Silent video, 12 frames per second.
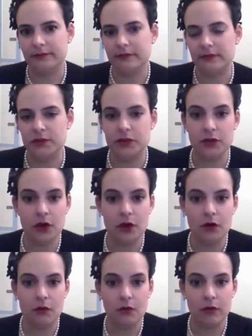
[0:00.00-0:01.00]

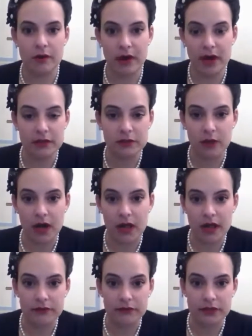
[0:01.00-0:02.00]
So we might as
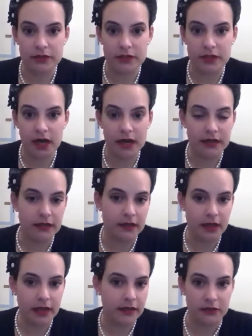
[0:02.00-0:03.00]
well have just gotten in
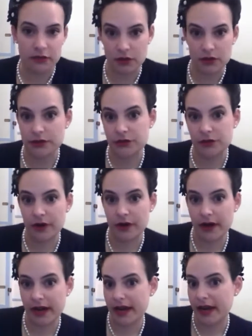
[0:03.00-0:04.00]
line at the
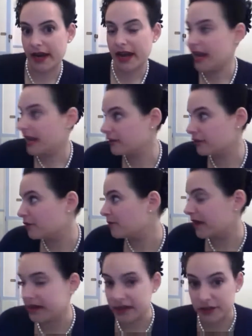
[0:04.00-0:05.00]
drugstore and handed our
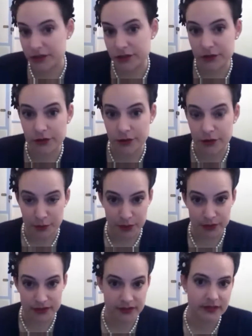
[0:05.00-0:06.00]
money to the
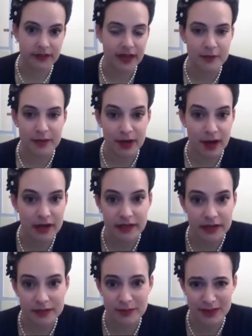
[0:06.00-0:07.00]
person in line behind
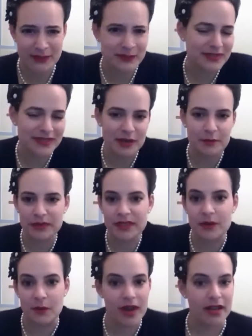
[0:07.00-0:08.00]
us, because it was a
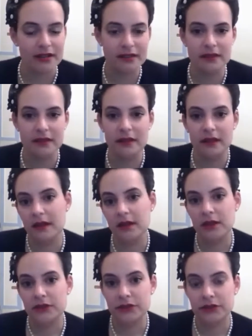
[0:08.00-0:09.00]
complete waste.
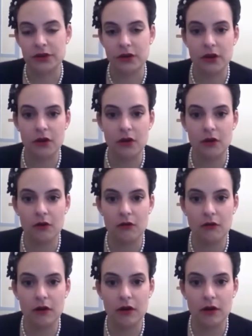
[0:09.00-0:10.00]

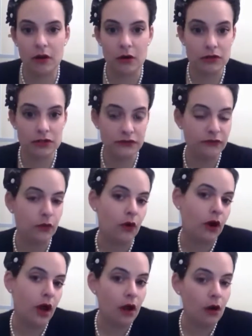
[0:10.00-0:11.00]
So go to
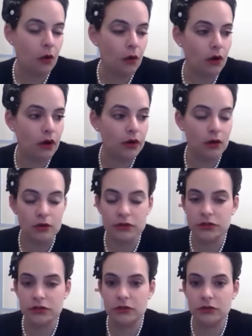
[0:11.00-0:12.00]
Sephora or go
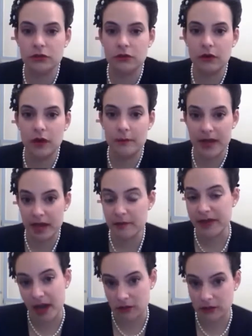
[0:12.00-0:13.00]
to a
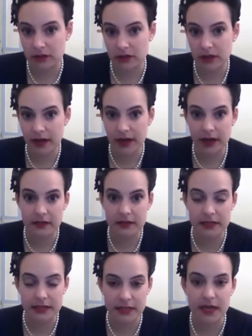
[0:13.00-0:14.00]
makeup counter
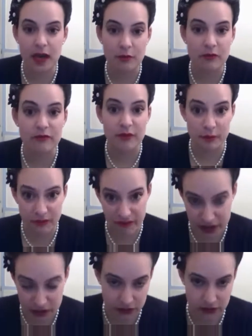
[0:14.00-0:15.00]
and seek the help of a
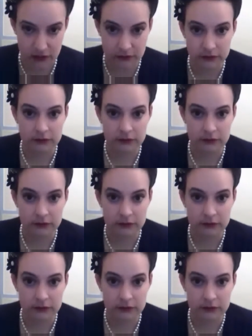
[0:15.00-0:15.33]
professional